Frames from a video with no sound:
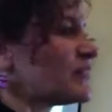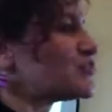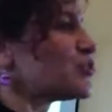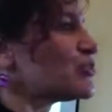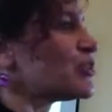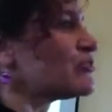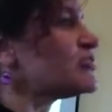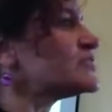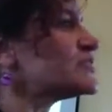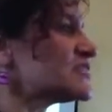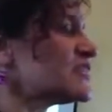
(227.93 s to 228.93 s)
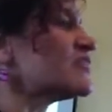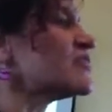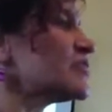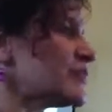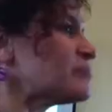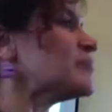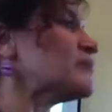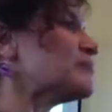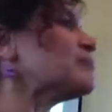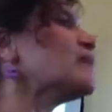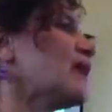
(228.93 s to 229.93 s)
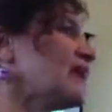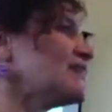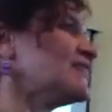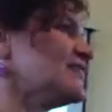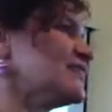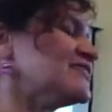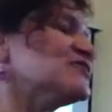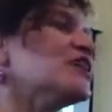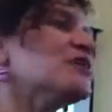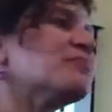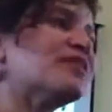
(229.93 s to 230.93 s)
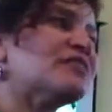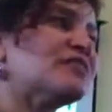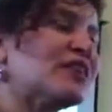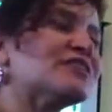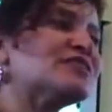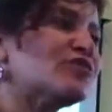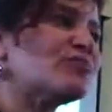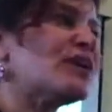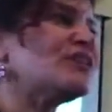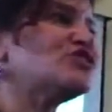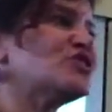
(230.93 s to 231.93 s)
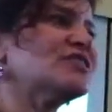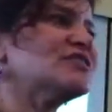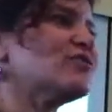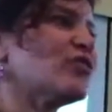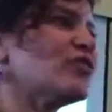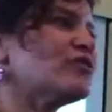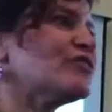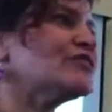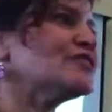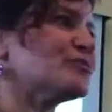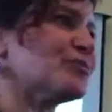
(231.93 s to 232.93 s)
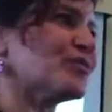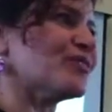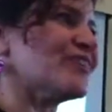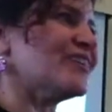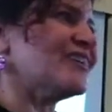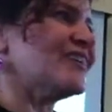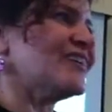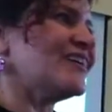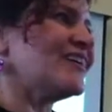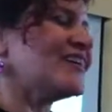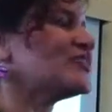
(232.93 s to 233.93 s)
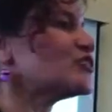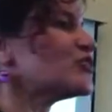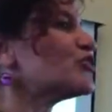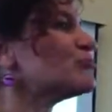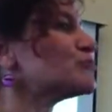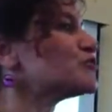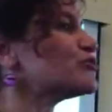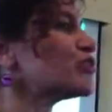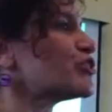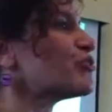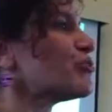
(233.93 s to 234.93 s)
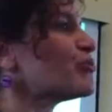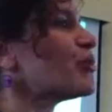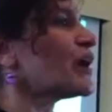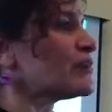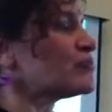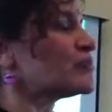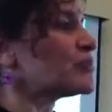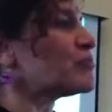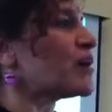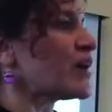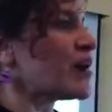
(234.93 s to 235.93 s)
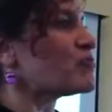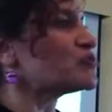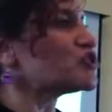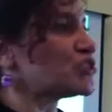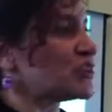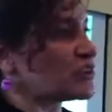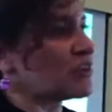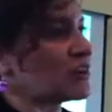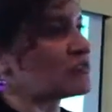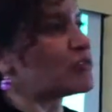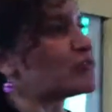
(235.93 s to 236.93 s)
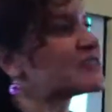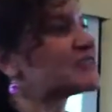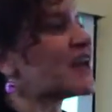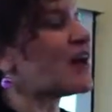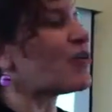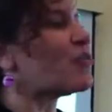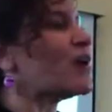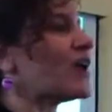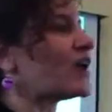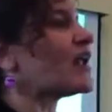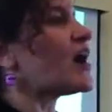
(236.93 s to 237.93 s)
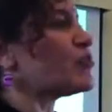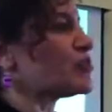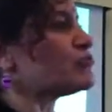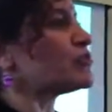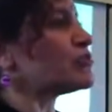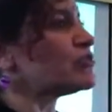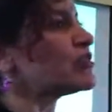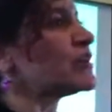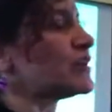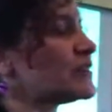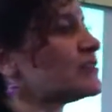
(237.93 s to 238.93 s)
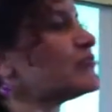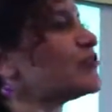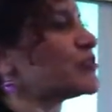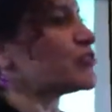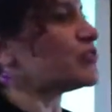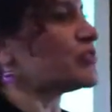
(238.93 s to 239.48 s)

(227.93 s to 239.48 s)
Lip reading: So there is still the pain that is, but the transformation is very visible in terms of her own life and the way how it looks now and how it would look in the different